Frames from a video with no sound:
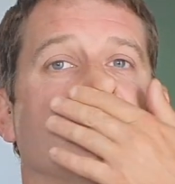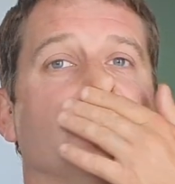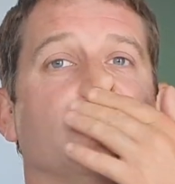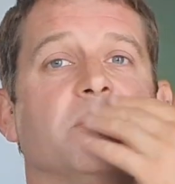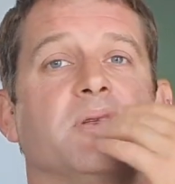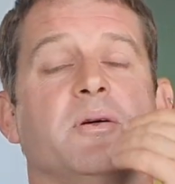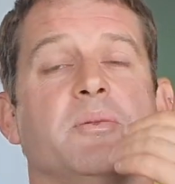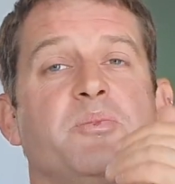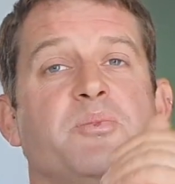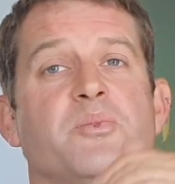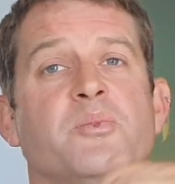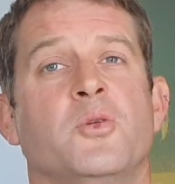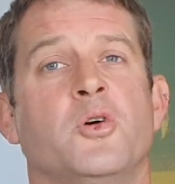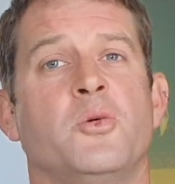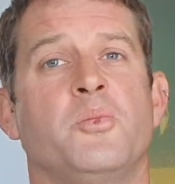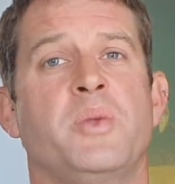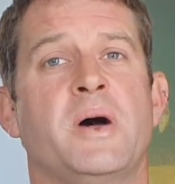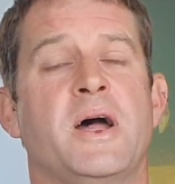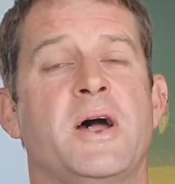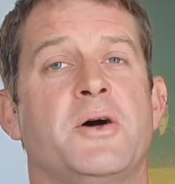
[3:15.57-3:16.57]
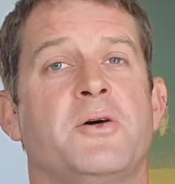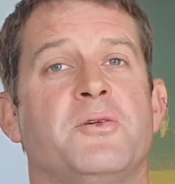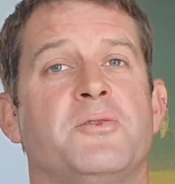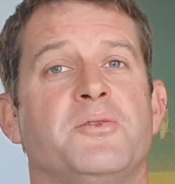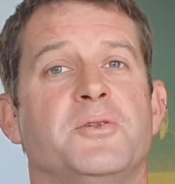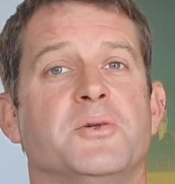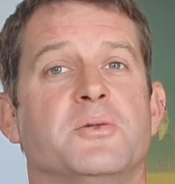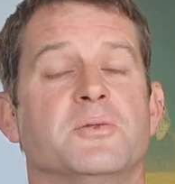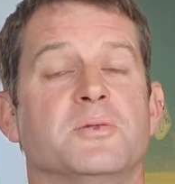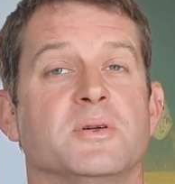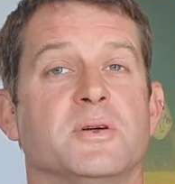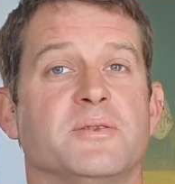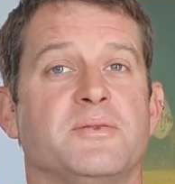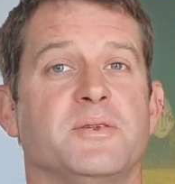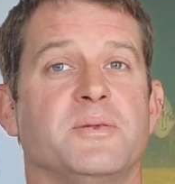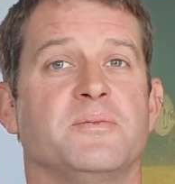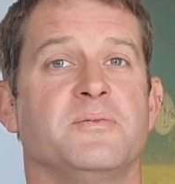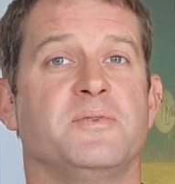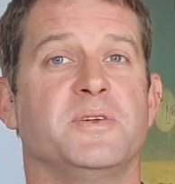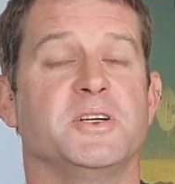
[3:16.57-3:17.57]
they're more powerful if
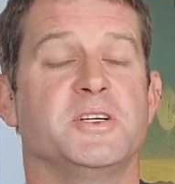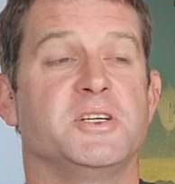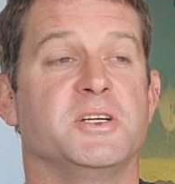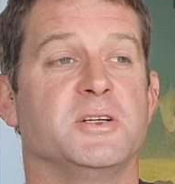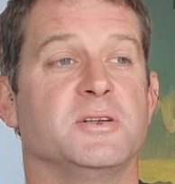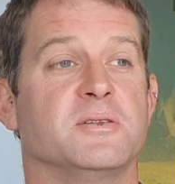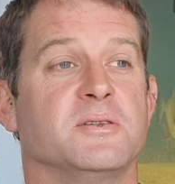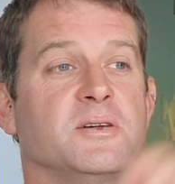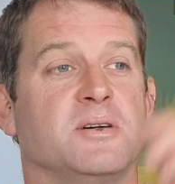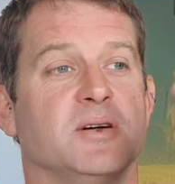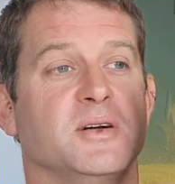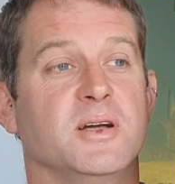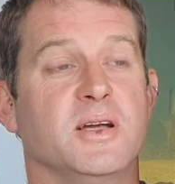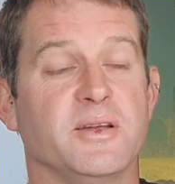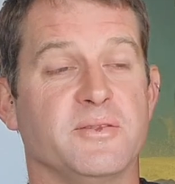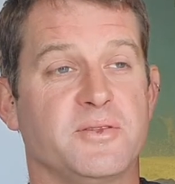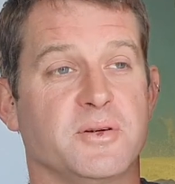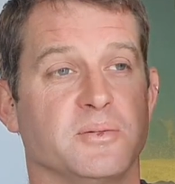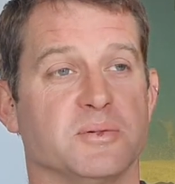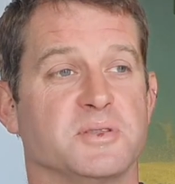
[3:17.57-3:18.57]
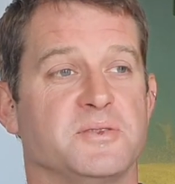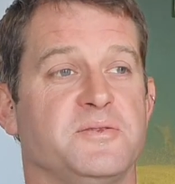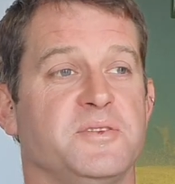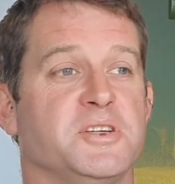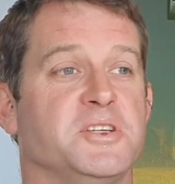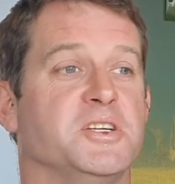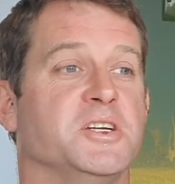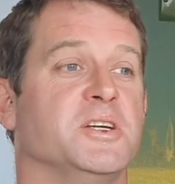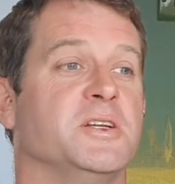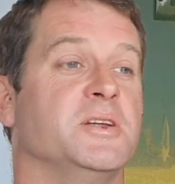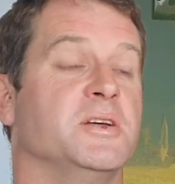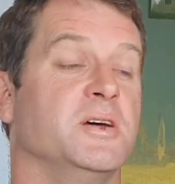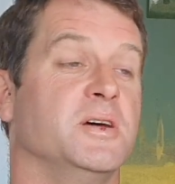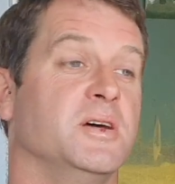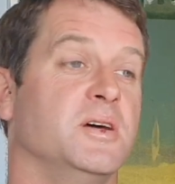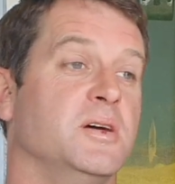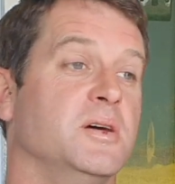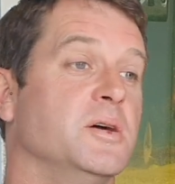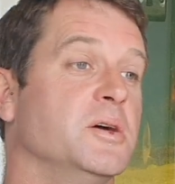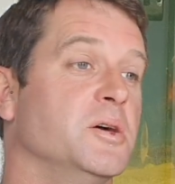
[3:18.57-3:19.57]
I'm fishing, if I was fishing
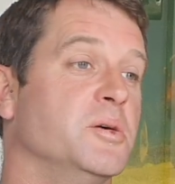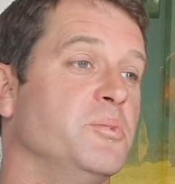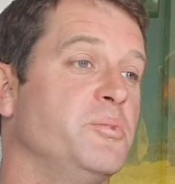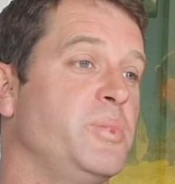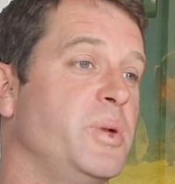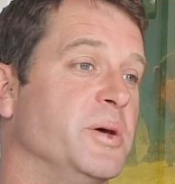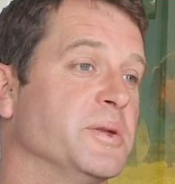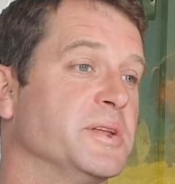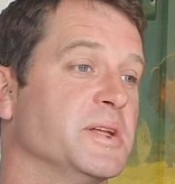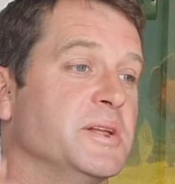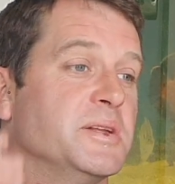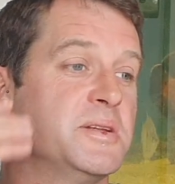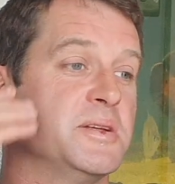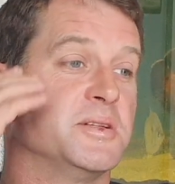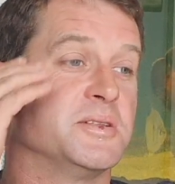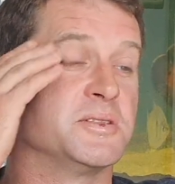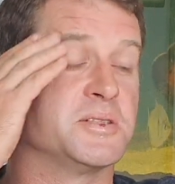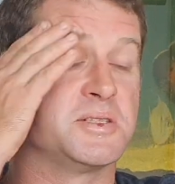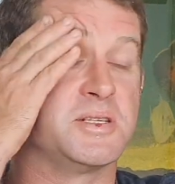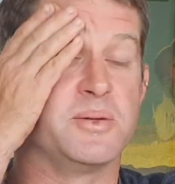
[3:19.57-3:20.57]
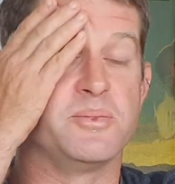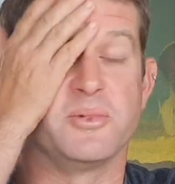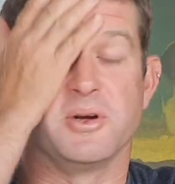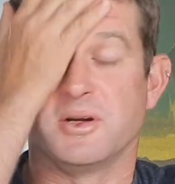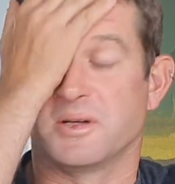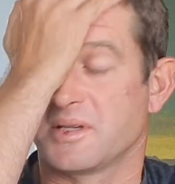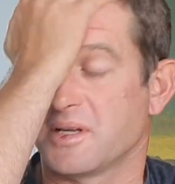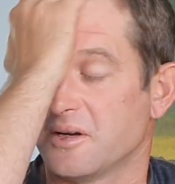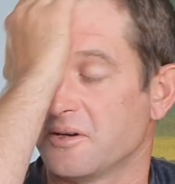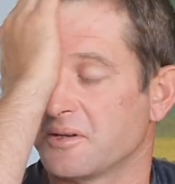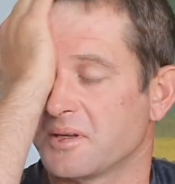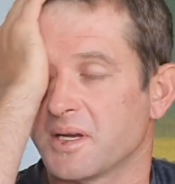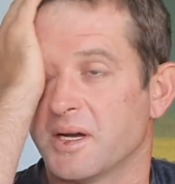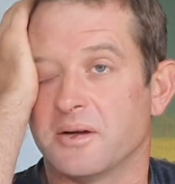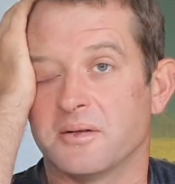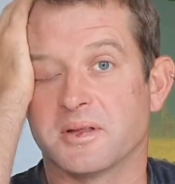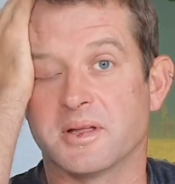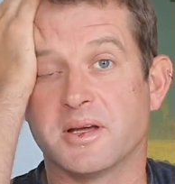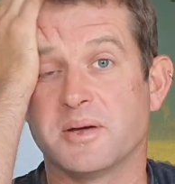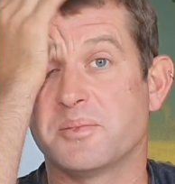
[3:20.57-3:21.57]
Boddingtons or somewhere, I don't
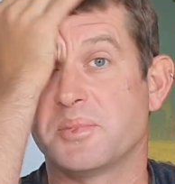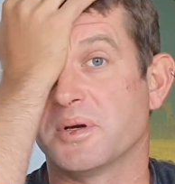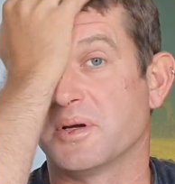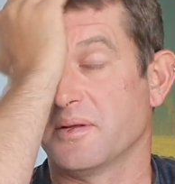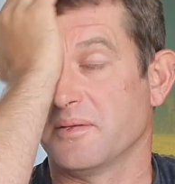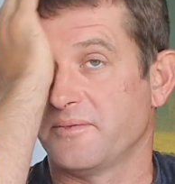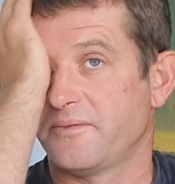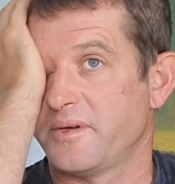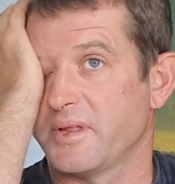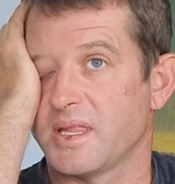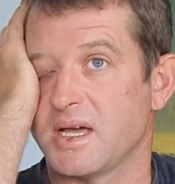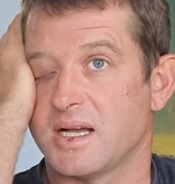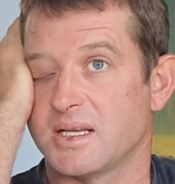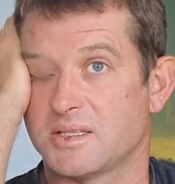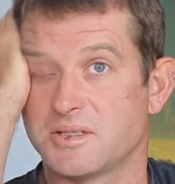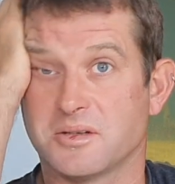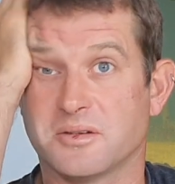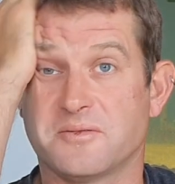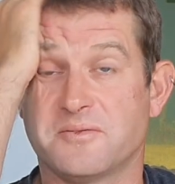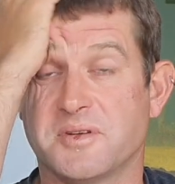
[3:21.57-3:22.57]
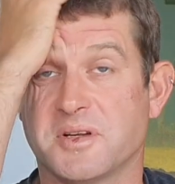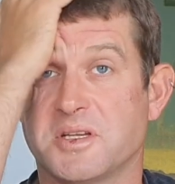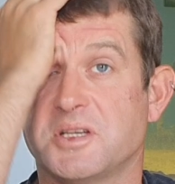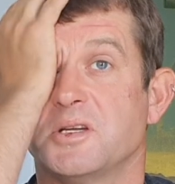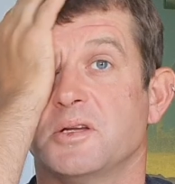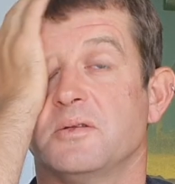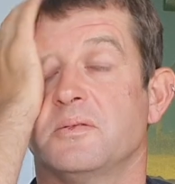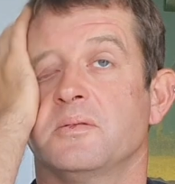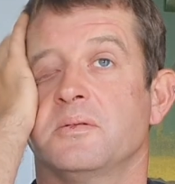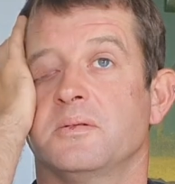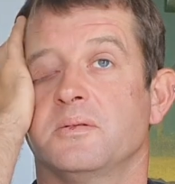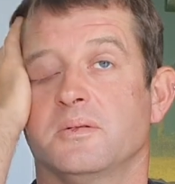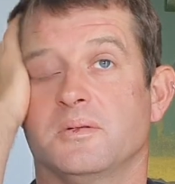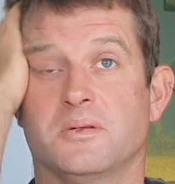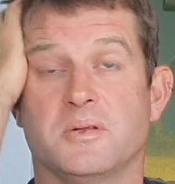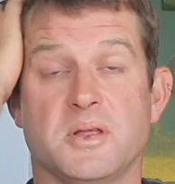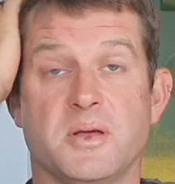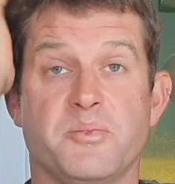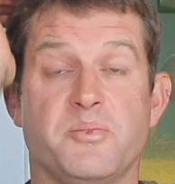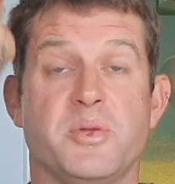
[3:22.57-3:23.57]
go there, but for that sort of fishing,
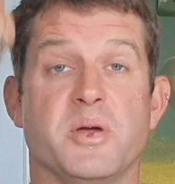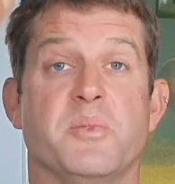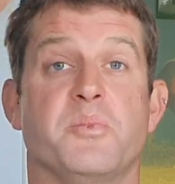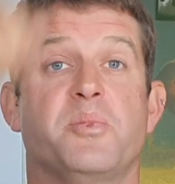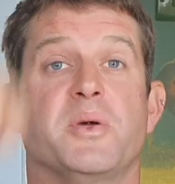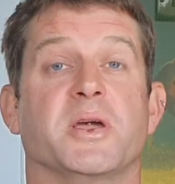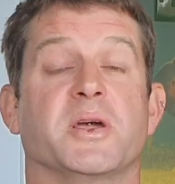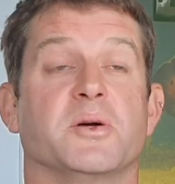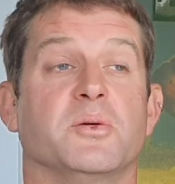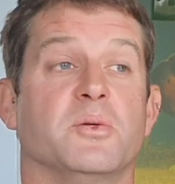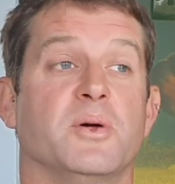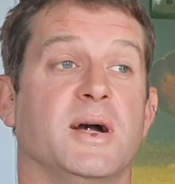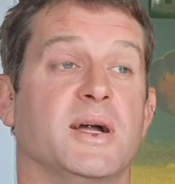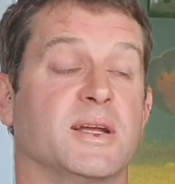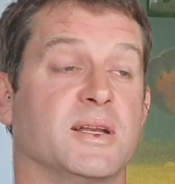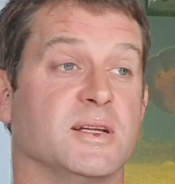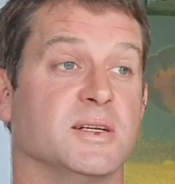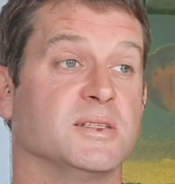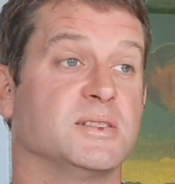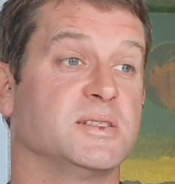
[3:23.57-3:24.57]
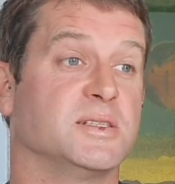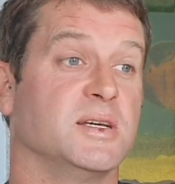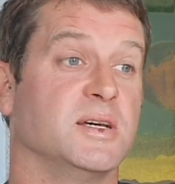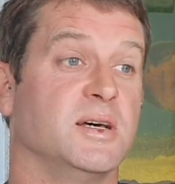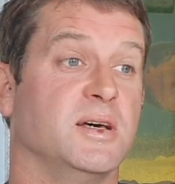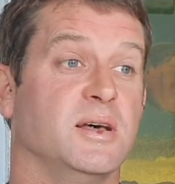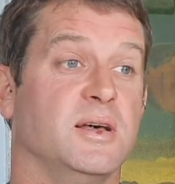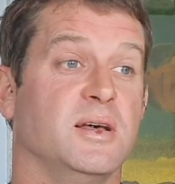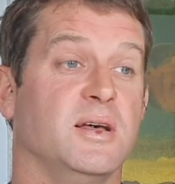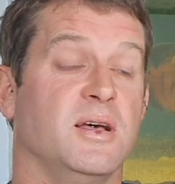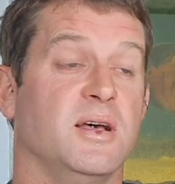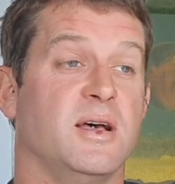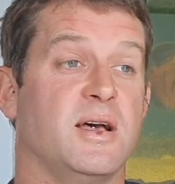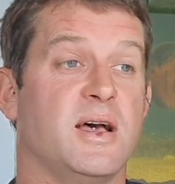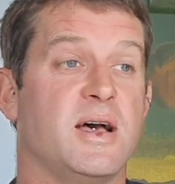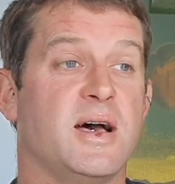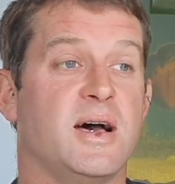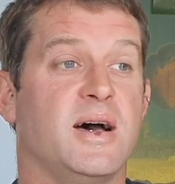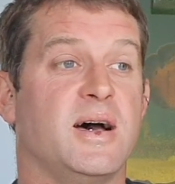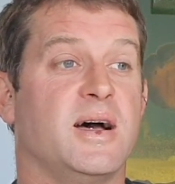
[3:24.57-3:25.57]
and a bit bigger wagglers,
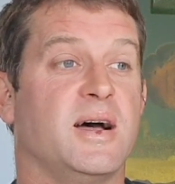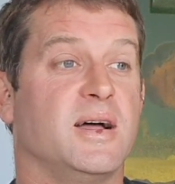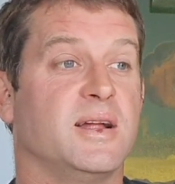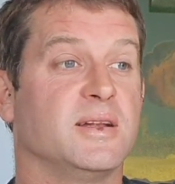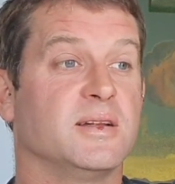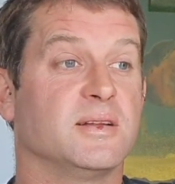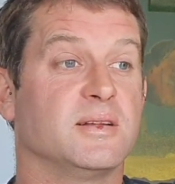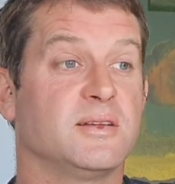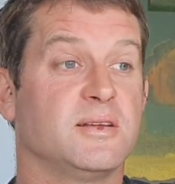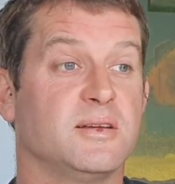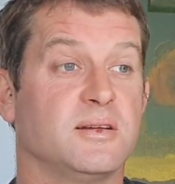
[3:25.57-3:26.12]
and